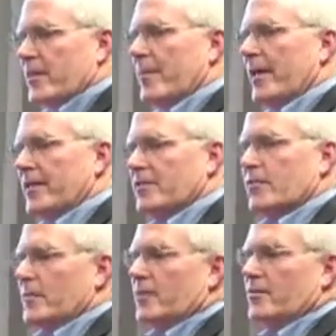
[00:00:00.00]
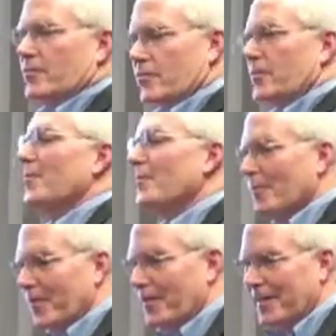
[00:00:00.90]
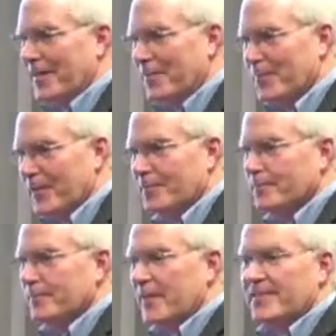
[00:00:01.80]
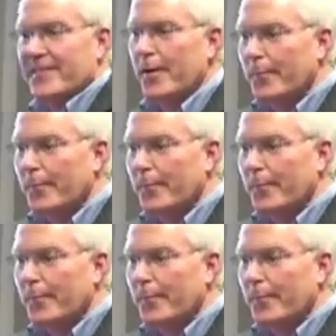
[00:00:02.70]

emailings from the consumable part of the company. That's not